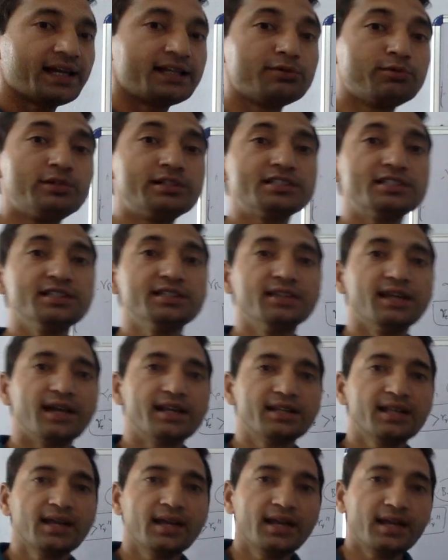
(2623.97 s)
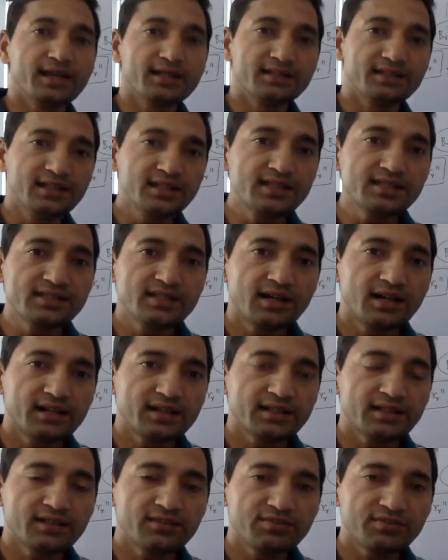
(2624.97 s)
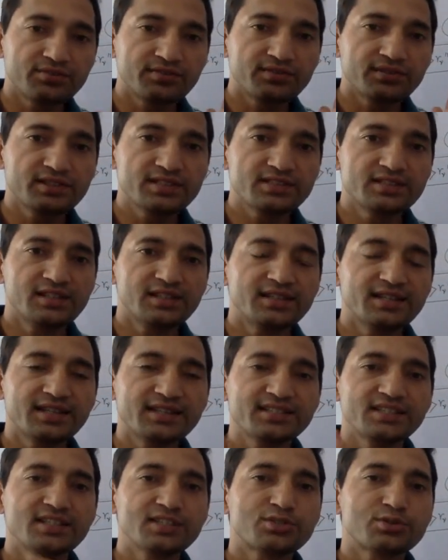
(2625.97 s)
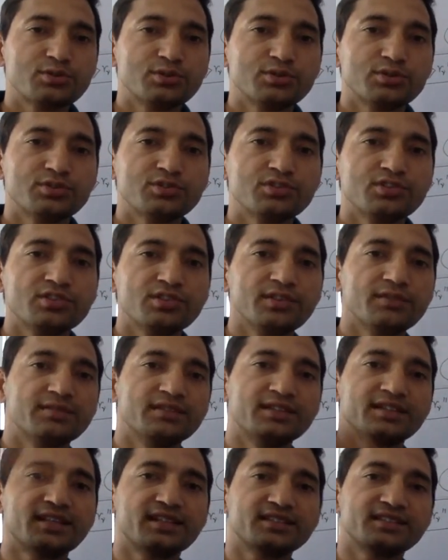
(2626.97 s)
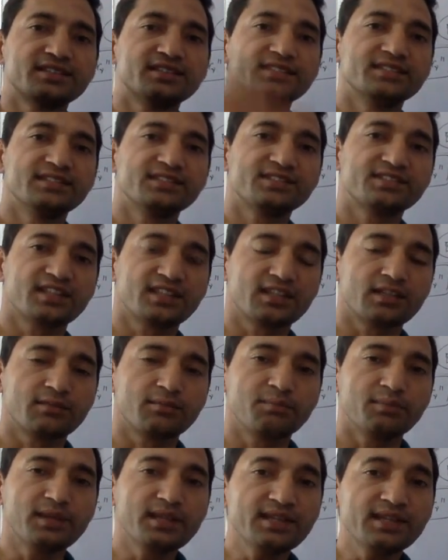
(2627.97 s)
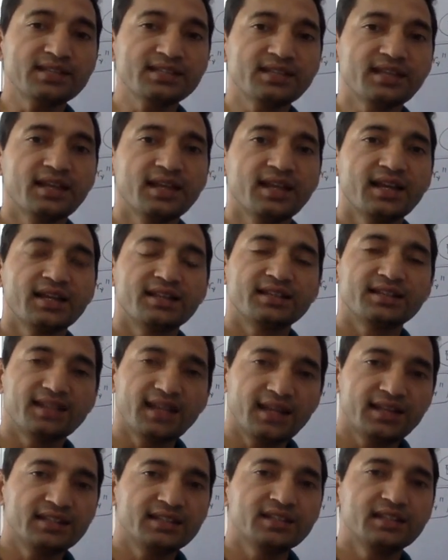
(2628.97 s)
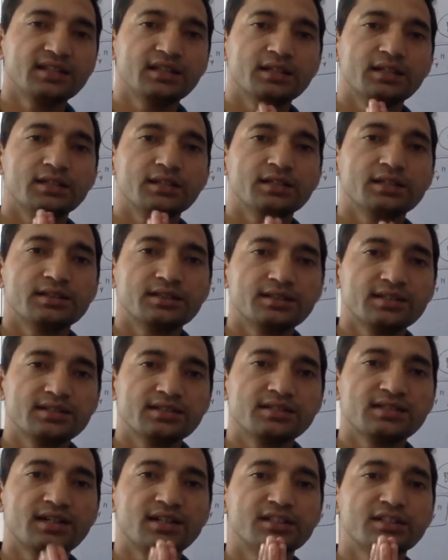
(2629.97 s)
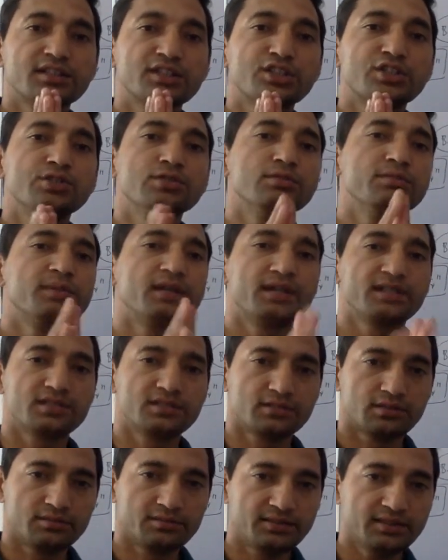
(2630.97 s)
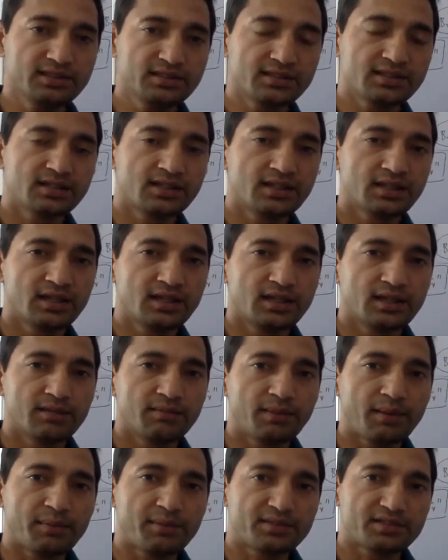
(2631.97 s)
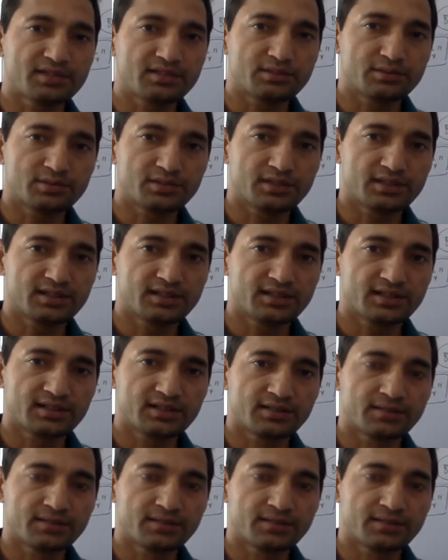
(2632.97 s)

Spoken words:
And we'll see that these are, if this delta Z is equal to 0, if the transition is taking place, then this is the Q branch of the vibrational rotator.